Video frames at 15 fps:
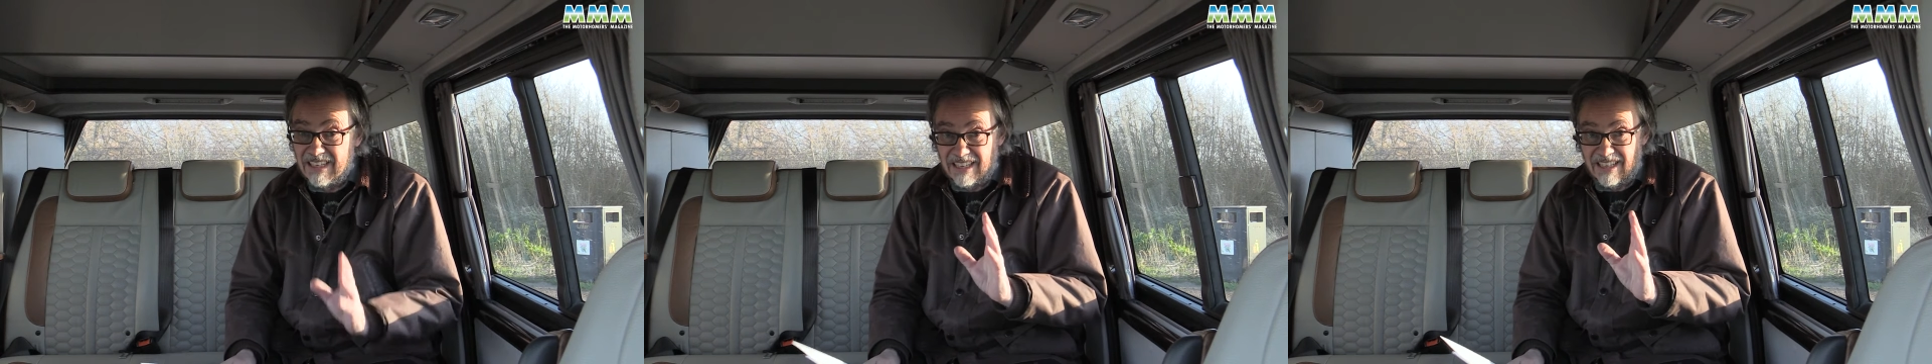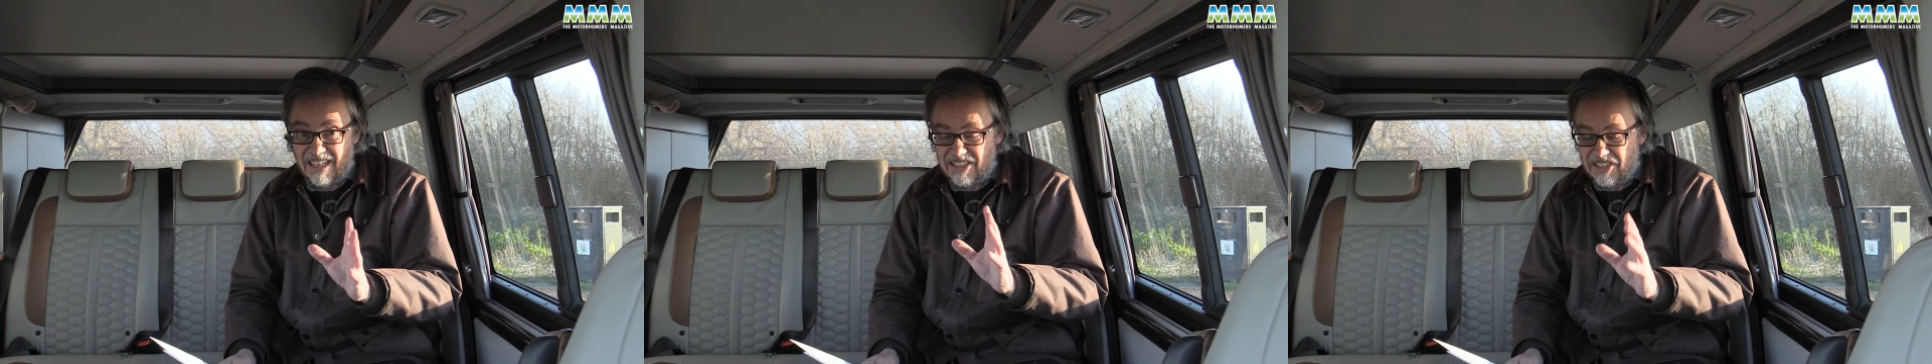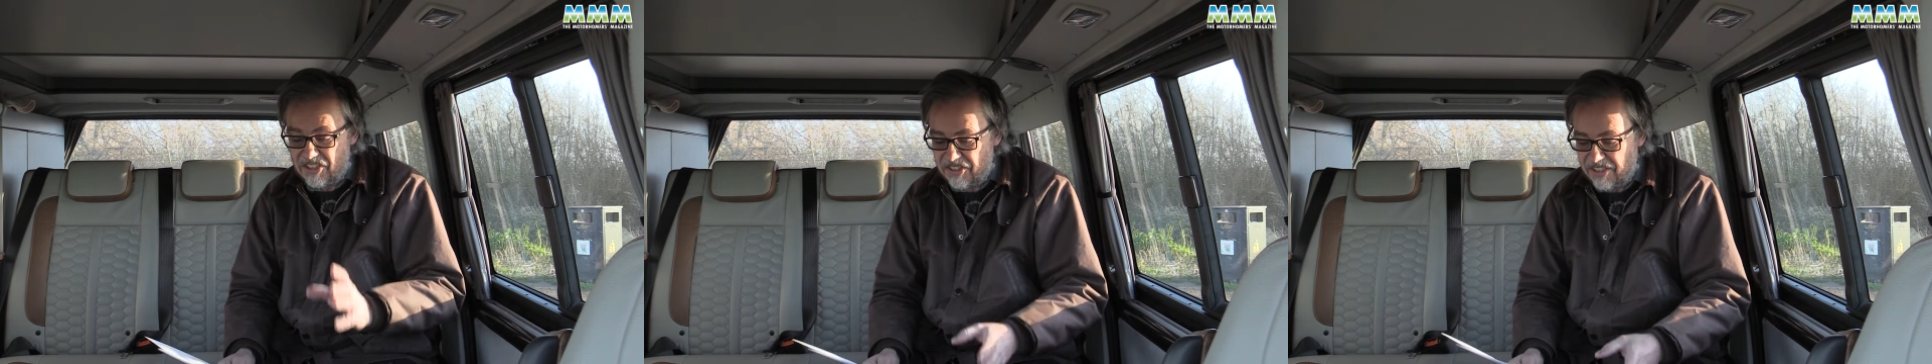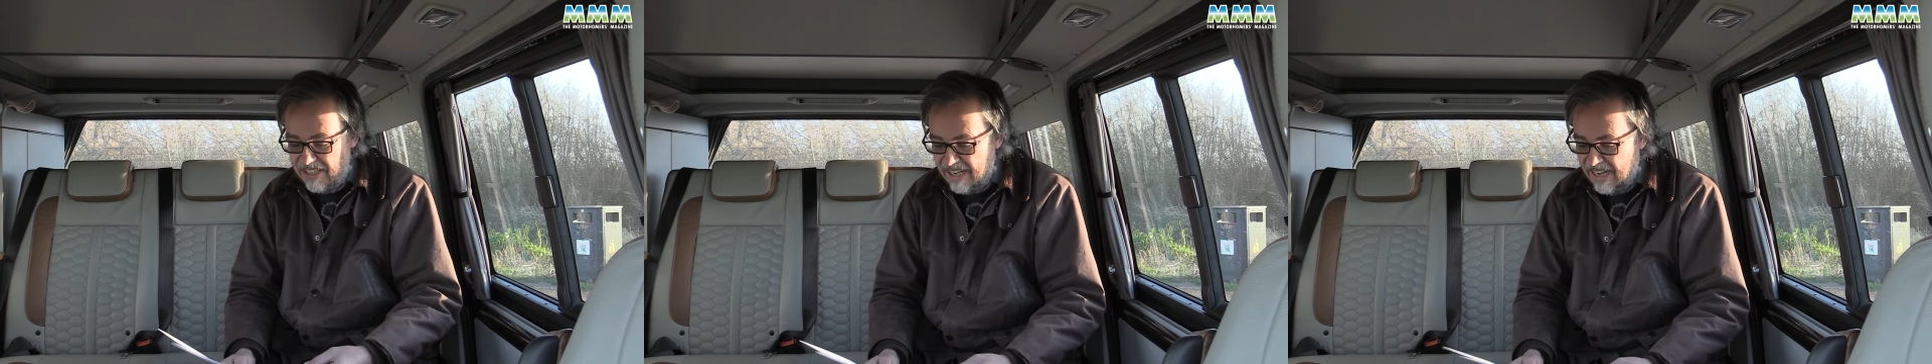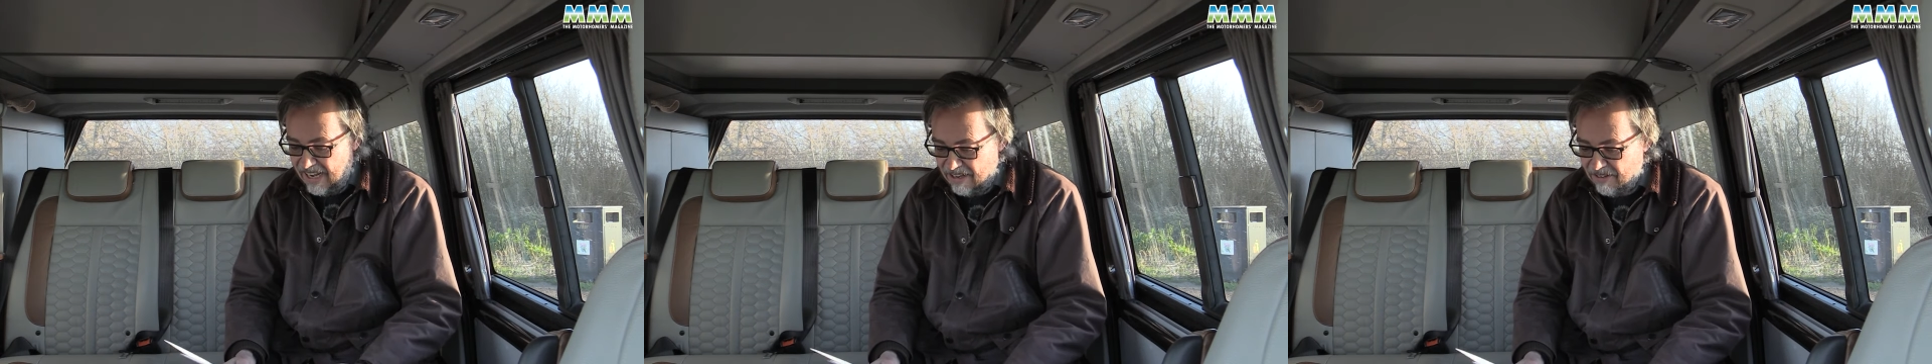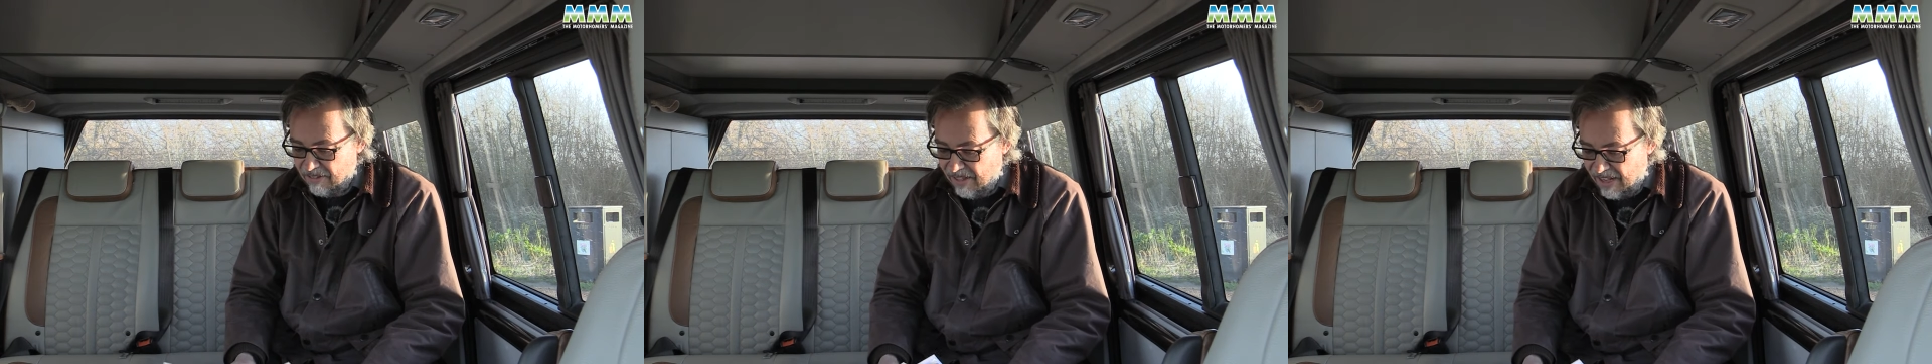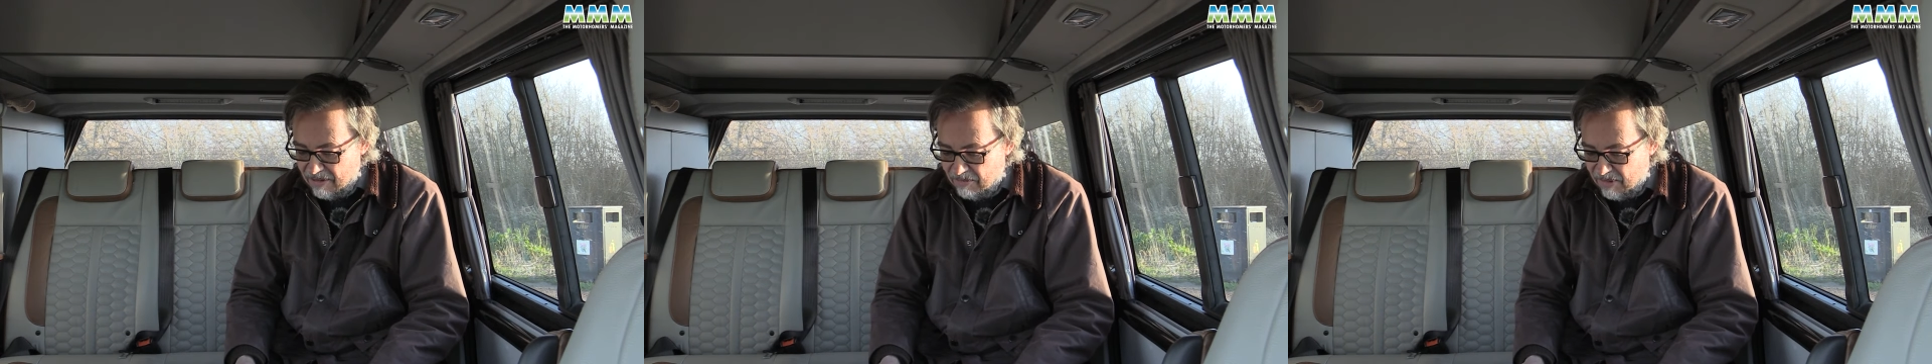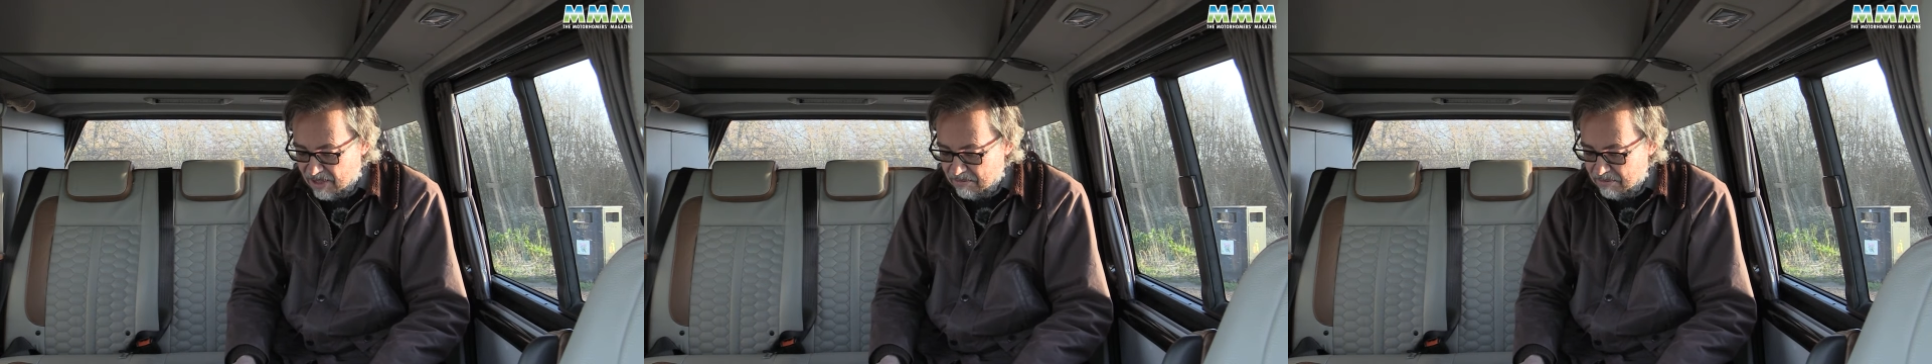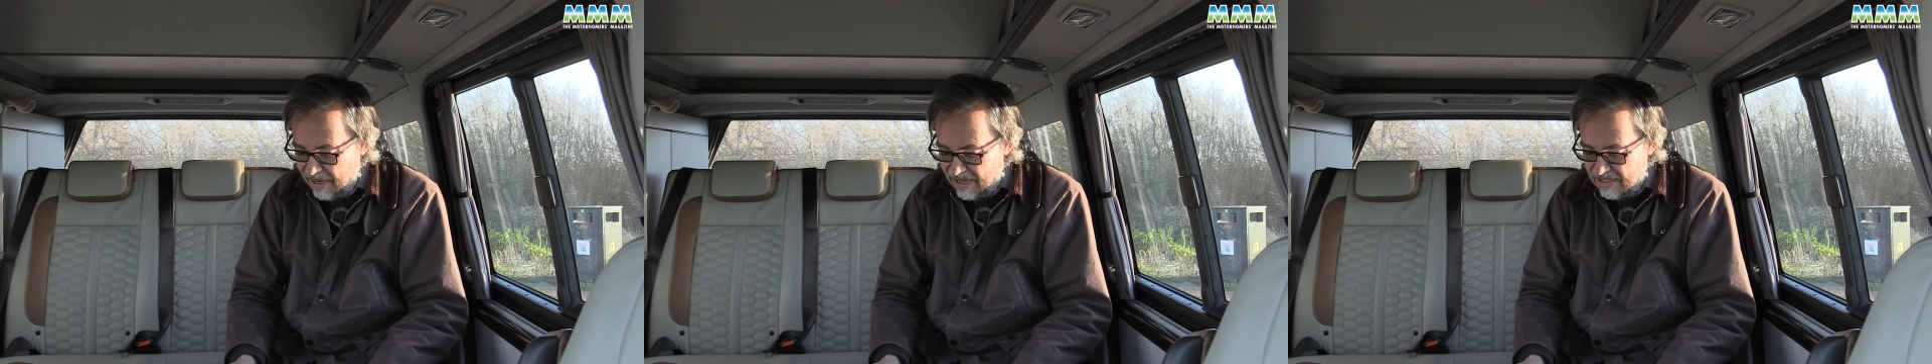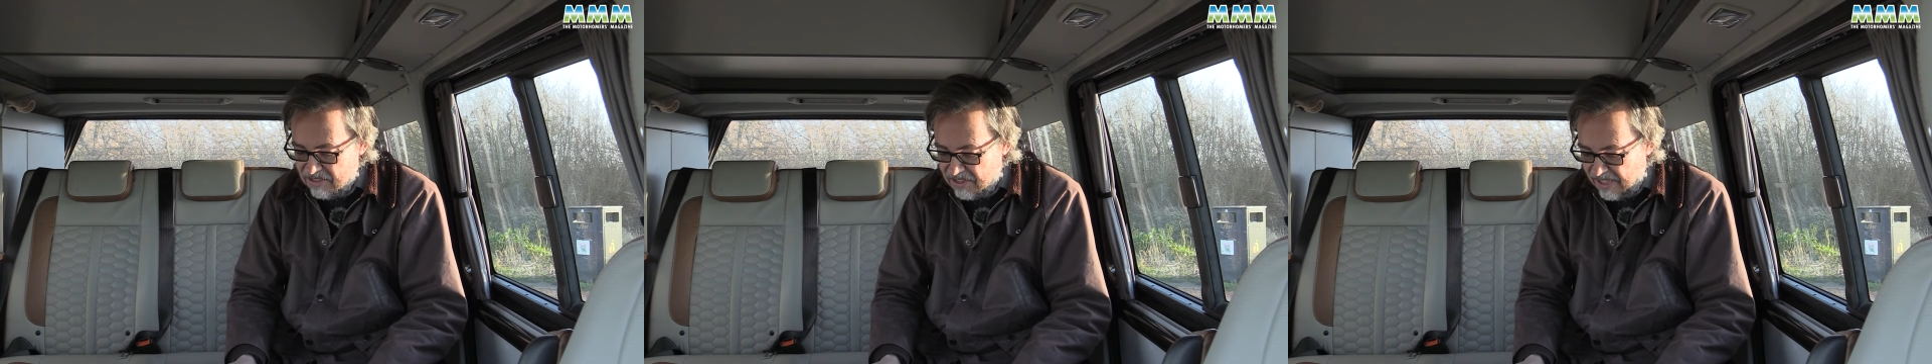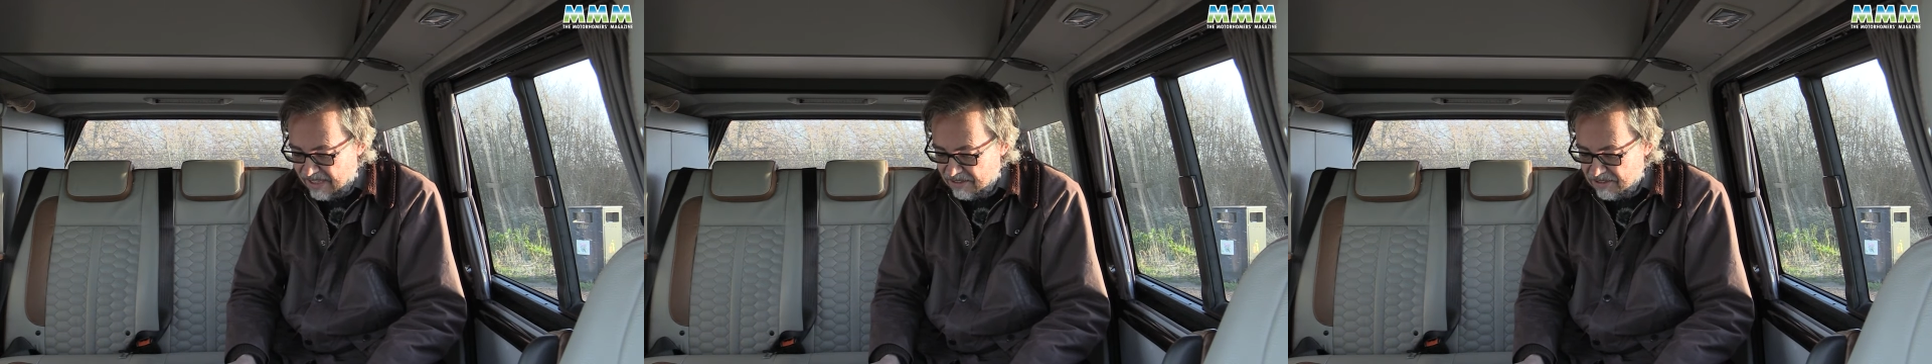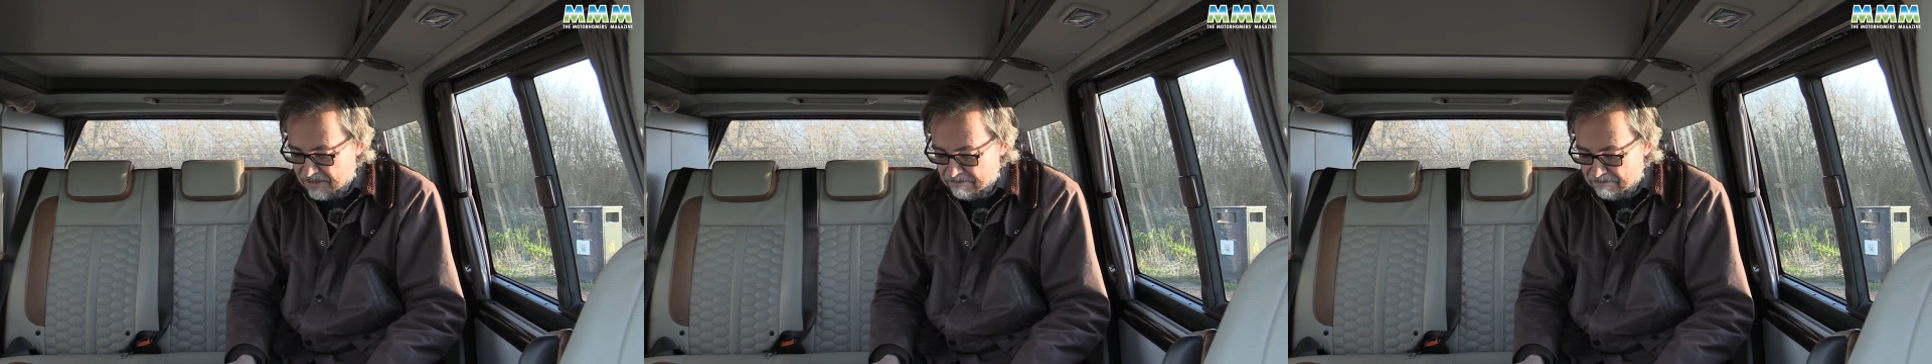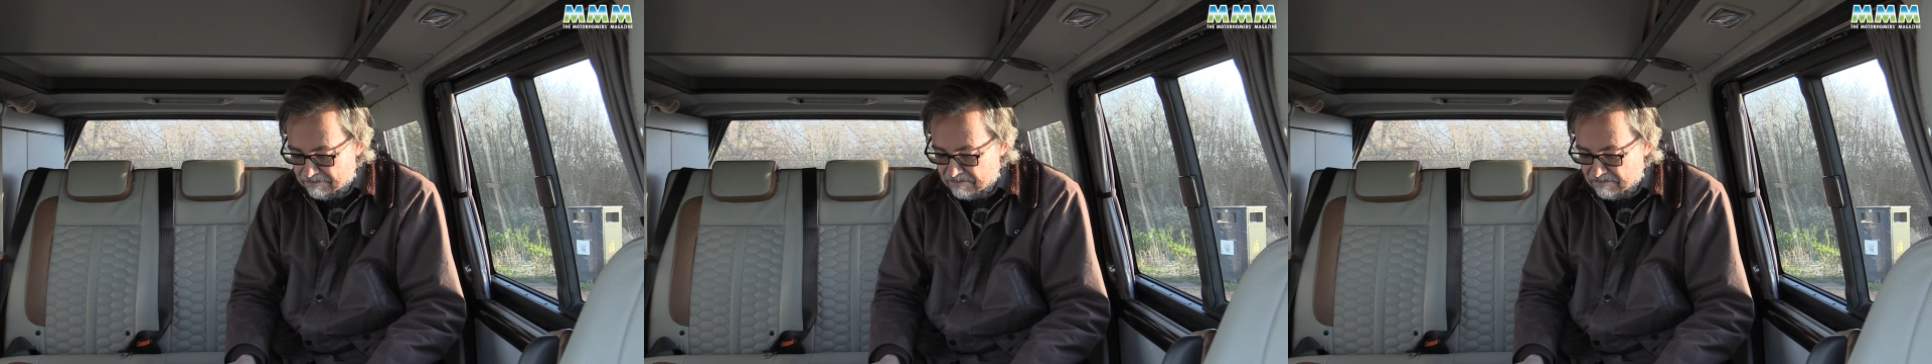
let's see how that one pans out.